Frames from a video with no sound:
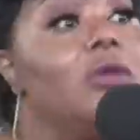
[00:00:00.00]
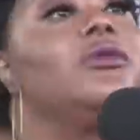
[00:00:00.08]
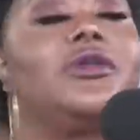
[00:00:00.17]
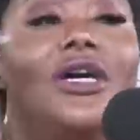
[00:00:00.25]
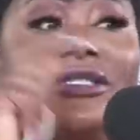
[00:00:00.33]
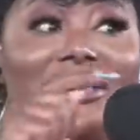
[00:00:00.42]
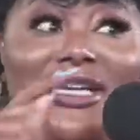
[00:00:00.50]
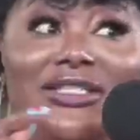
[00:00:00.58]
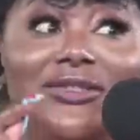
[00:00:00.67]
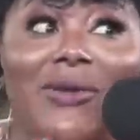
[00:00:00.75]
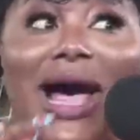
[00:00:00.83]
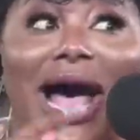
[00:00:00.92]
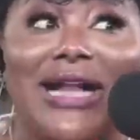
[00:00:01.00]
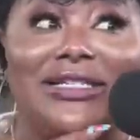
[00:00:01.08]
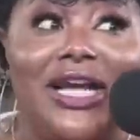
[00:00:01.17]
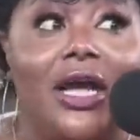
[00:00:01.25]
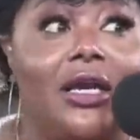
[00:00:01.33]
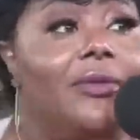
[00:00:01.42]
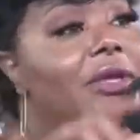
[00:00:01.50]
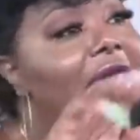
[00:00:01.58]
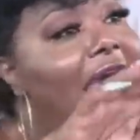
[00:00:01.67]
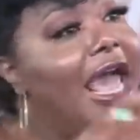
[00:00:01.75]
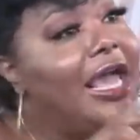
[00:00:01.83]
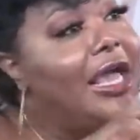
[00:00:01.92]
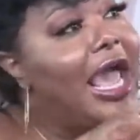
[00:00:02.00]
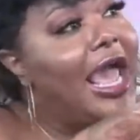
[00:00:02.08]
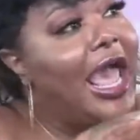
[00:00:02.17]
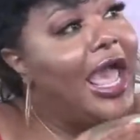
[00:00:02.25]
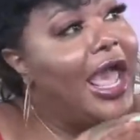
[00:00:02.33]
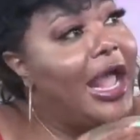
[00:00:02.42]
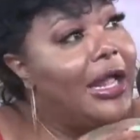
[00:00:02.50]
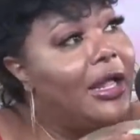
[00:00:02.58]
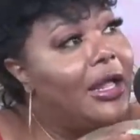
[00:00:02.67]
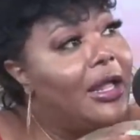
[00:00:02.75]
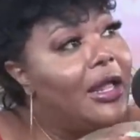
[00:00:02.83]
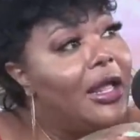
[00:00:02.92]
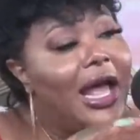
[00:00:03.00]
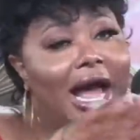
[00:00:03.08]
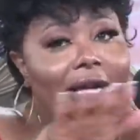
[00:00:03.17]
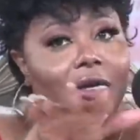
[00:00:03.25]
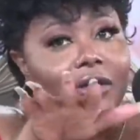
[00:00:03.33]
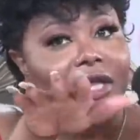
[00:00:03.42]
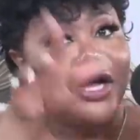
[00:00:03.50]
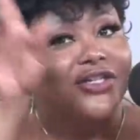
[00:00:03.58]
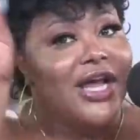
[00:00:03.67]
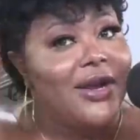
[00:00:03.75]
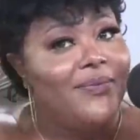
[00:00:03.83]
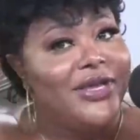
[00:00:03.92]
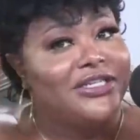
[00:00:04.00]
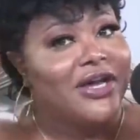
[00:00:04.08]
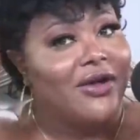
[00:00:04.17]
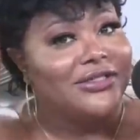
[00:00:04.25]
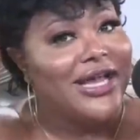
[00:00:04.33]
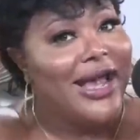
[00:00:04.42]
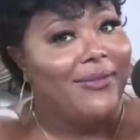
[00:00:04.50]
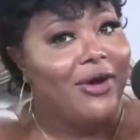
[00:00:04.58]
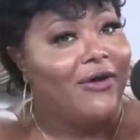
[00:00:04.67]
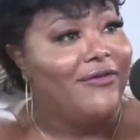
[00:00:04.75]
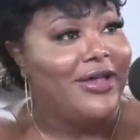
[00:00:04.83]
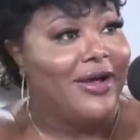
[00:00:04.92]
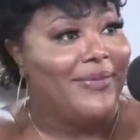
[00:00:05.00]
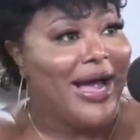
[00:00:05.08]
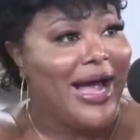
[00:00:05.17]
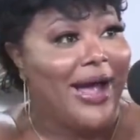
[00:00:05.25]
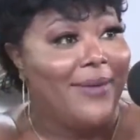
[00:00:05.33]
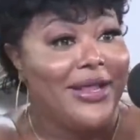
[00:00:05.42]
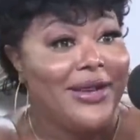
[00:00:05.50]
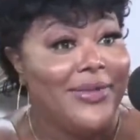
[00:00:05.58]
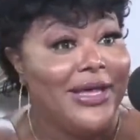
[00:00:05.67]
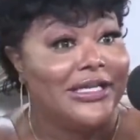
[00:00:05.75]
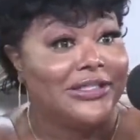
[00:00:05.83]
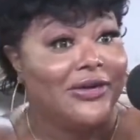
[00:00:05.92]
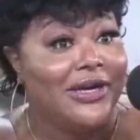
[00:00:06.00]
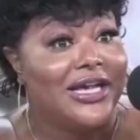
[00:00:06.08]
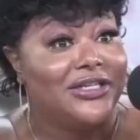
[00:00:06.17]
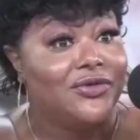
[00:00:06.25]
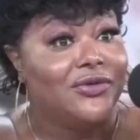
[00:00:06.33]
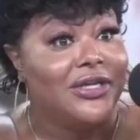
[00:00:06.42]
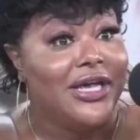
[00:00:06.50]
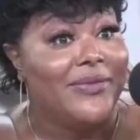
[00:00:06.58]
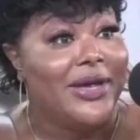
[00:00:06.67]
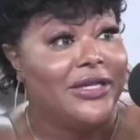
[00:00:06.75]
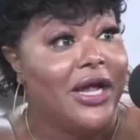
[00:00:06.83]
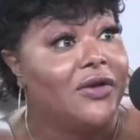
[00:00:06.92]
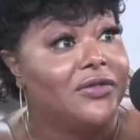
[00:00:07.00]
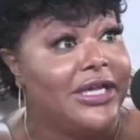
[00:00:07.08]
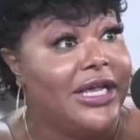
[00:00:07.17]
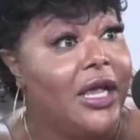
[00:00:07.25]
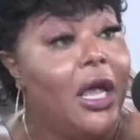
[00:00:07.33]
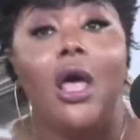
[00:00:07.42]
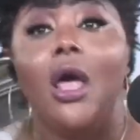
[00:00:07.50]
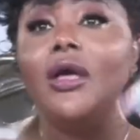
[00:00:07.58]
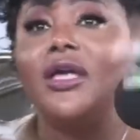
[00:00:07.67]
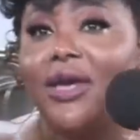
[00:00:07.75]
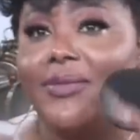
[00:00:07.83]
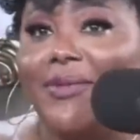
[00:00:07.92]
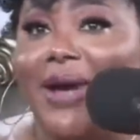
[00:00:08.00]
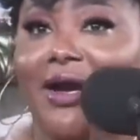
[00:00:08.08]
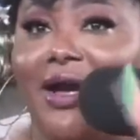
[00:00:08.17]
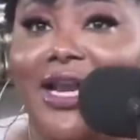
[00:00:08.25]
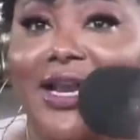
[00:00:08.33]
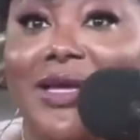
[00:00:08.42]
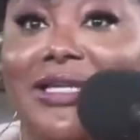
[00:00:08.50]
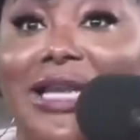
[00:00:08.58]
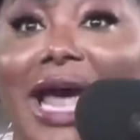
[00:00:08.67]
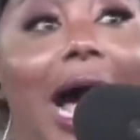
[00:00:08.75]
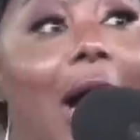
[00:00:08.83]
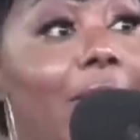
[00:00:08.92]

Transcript: Because this is why I tell them, hey. I know y'all trying to beat y'all time over here about how many minutes or less you can get McDonald's in. Give me my condiments now.